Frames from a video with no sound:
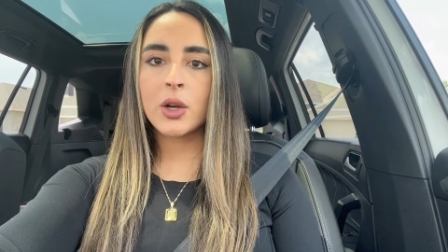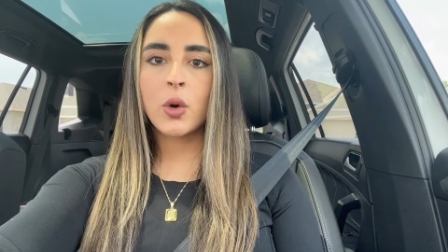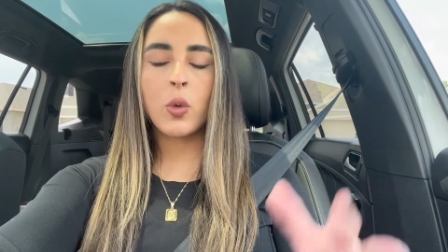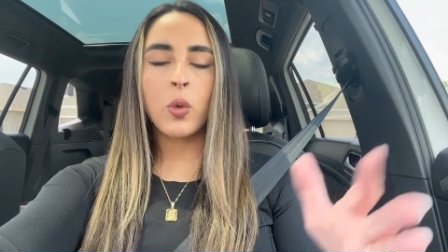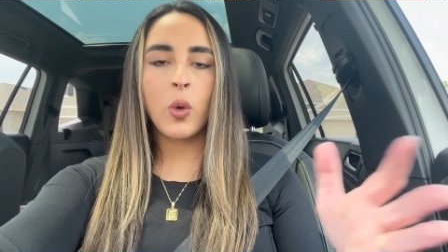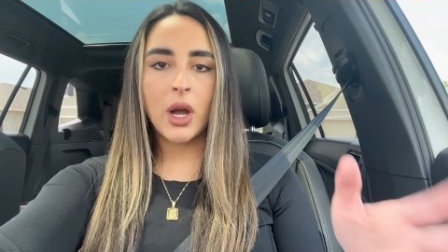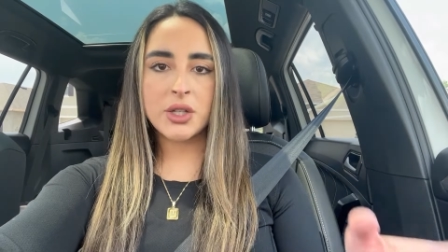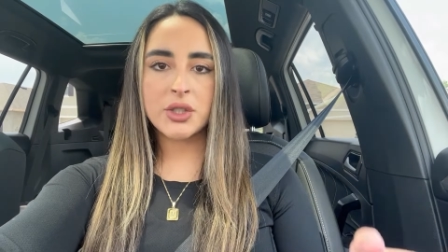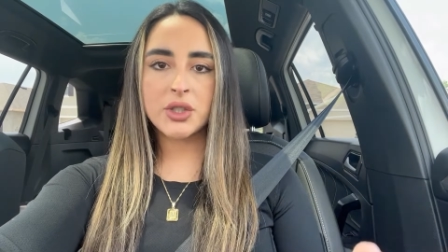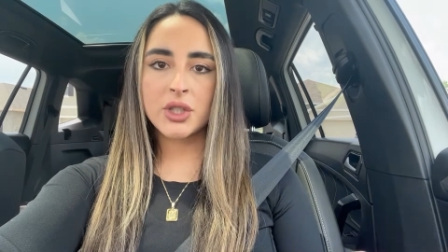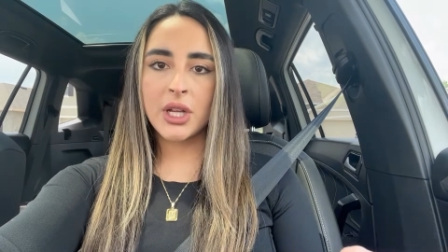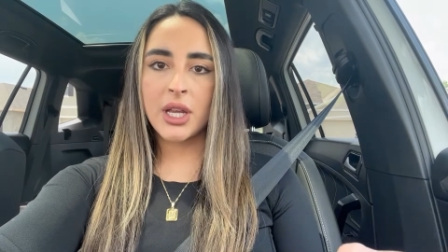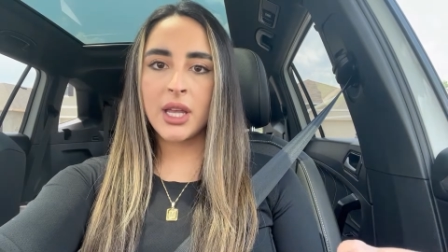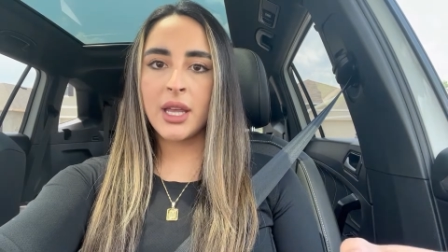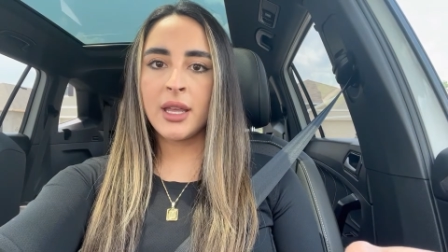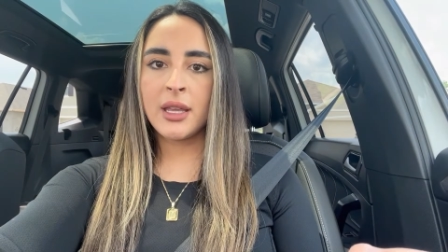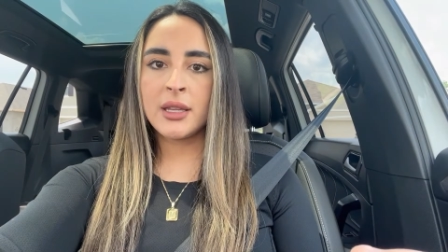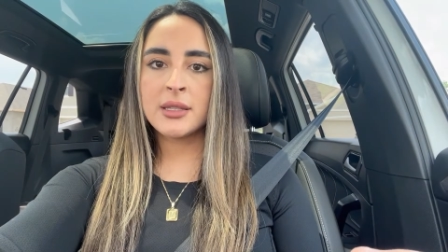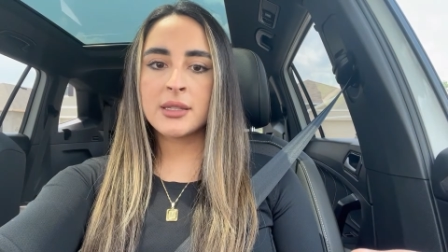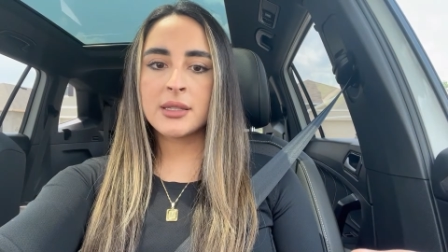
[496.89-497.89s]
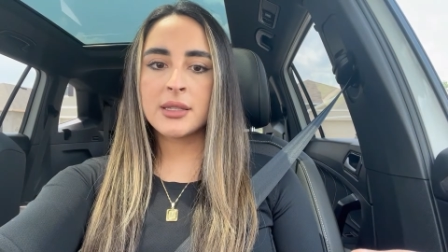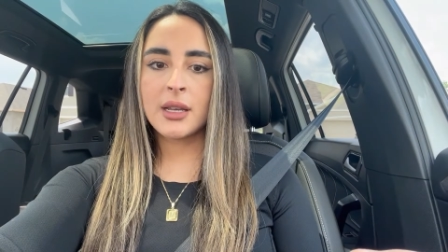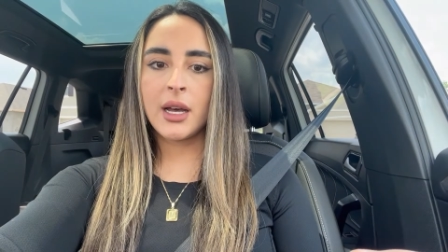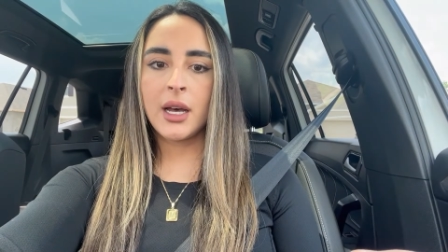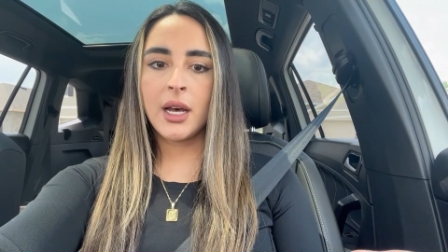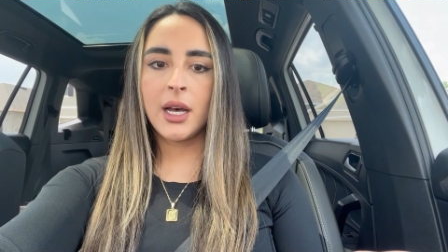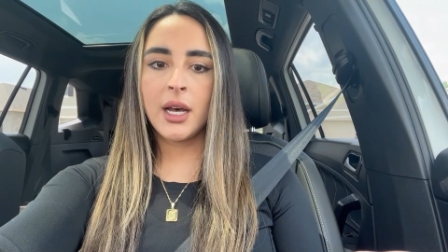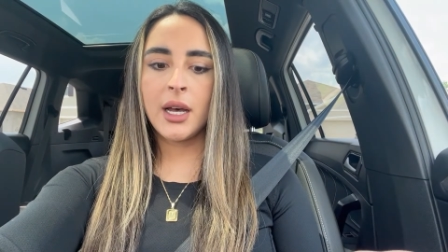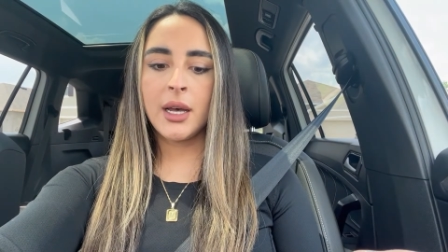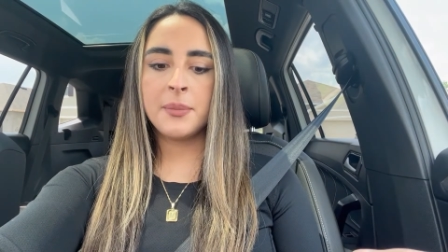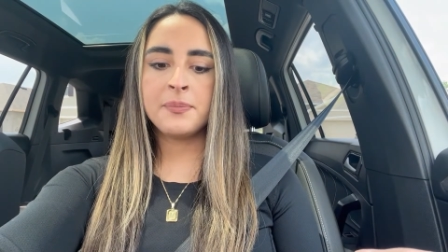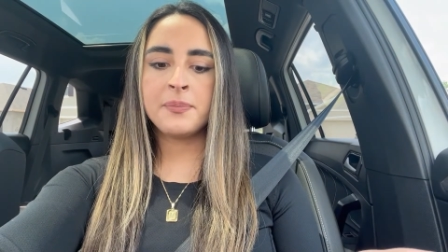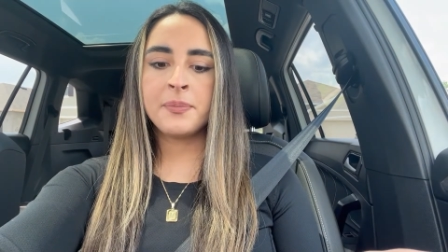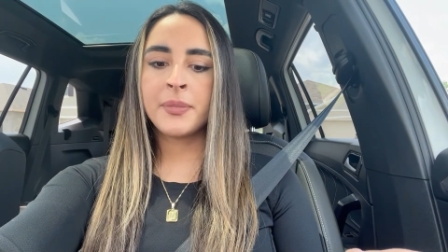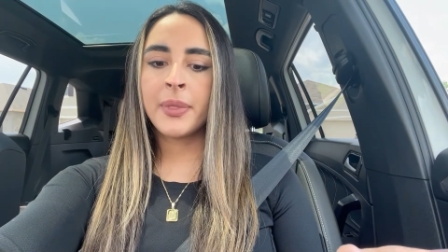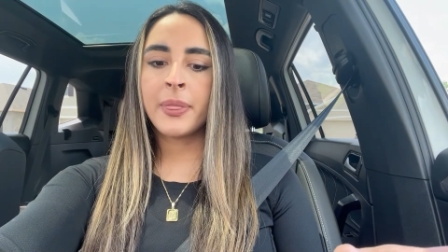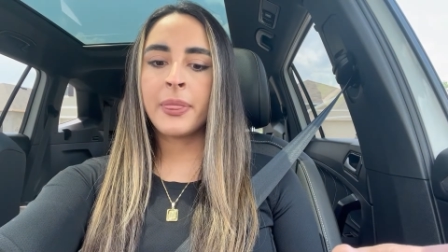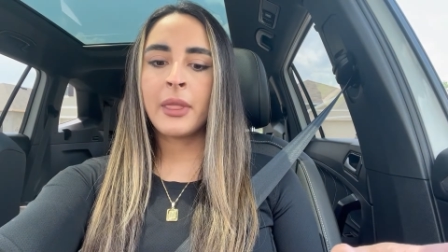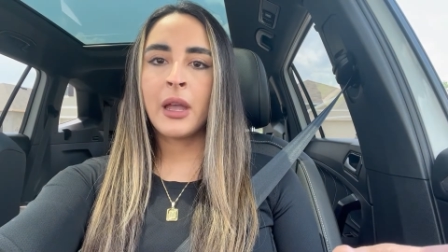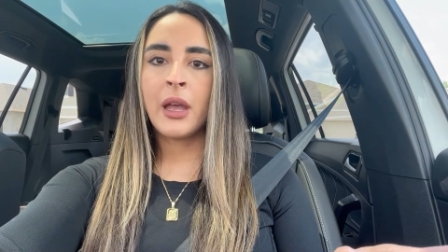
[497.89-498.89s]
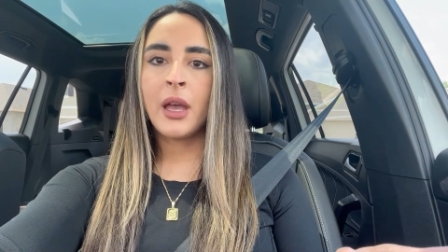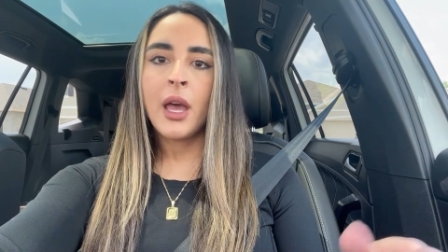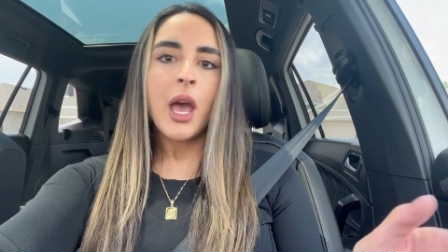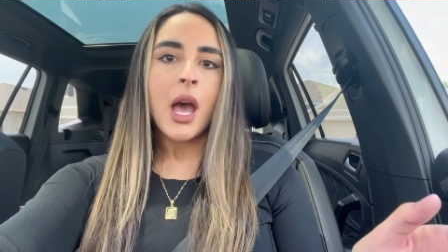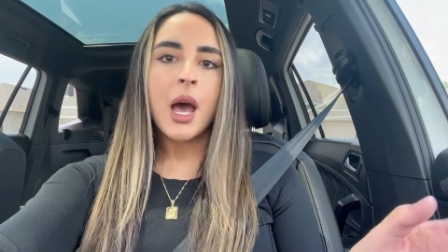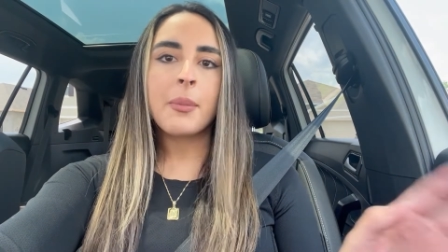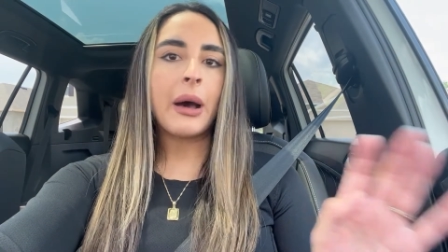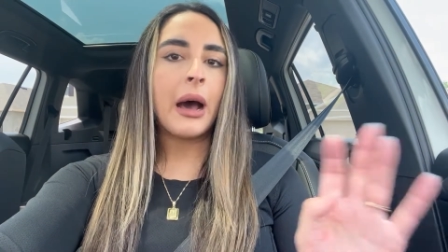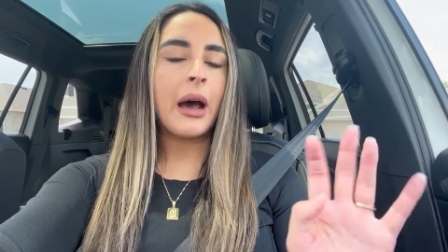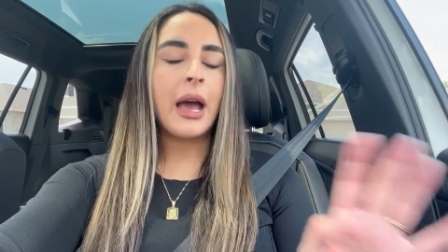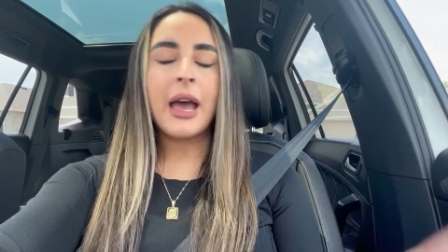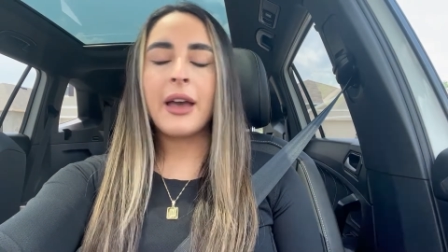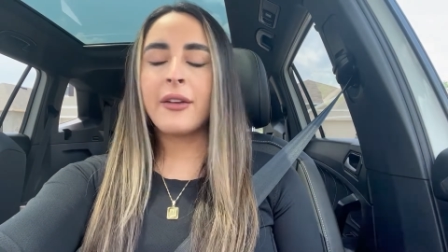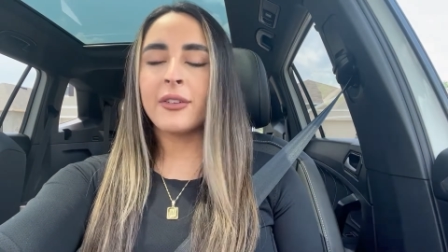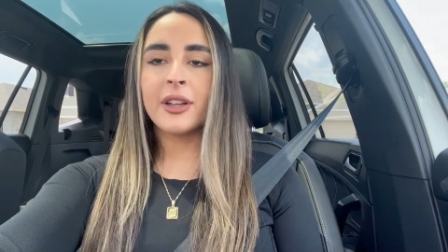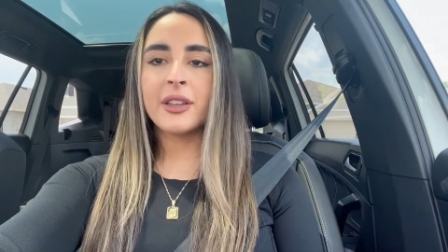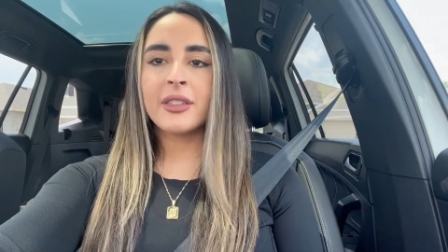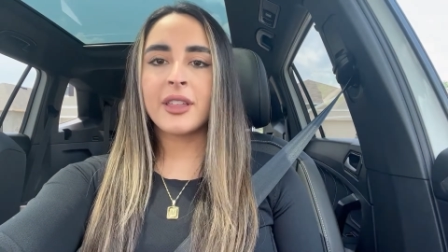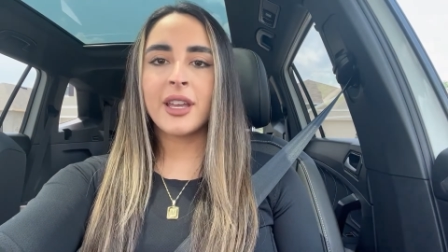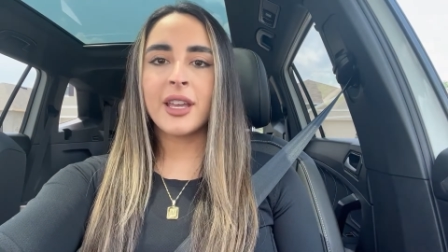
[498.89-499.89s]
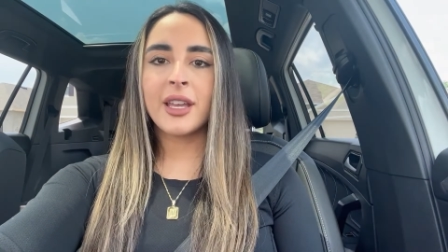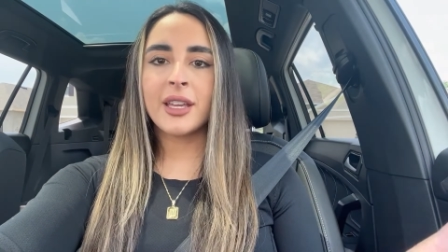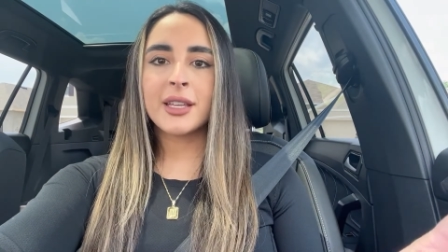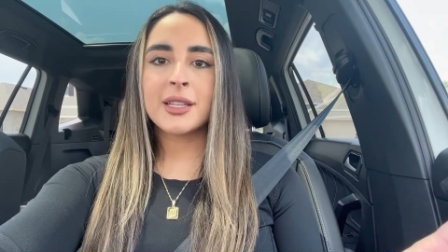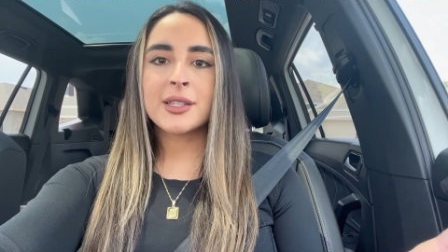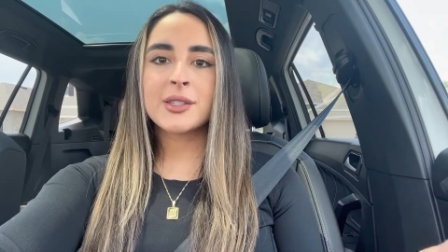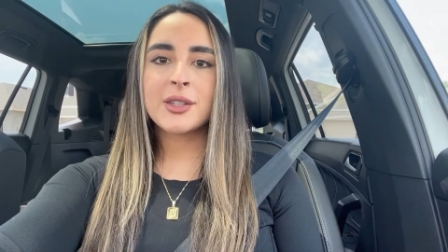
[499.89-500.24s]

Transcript: questions um, about everything.